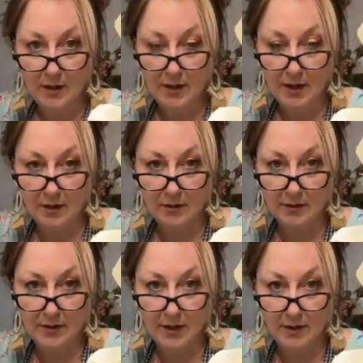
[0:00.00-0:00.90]
Now,
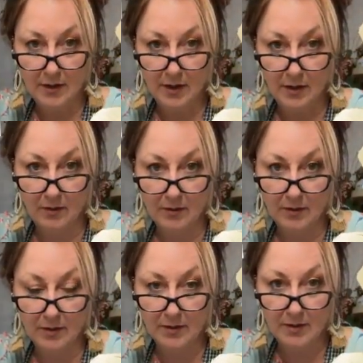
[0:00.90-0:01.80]
there you go.
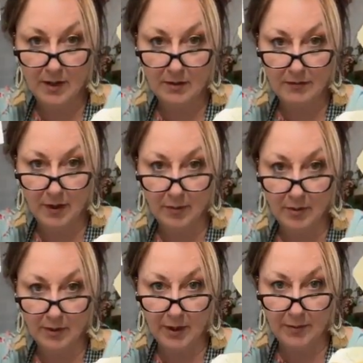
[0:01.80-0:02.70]
You see if I
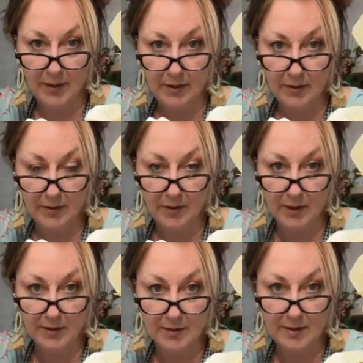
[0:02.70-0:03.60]
pull it up here, you
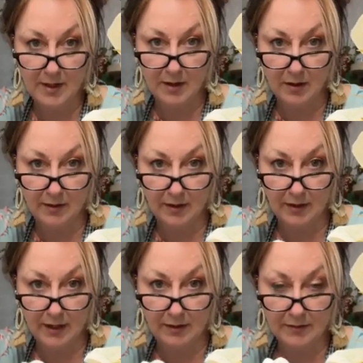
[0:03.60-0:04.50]
can see it on the
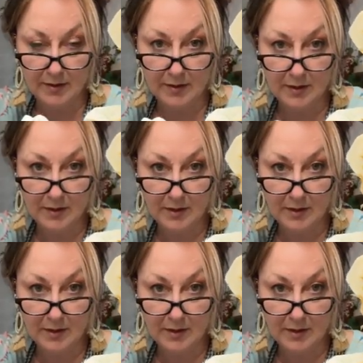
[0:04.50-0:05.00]
leaves.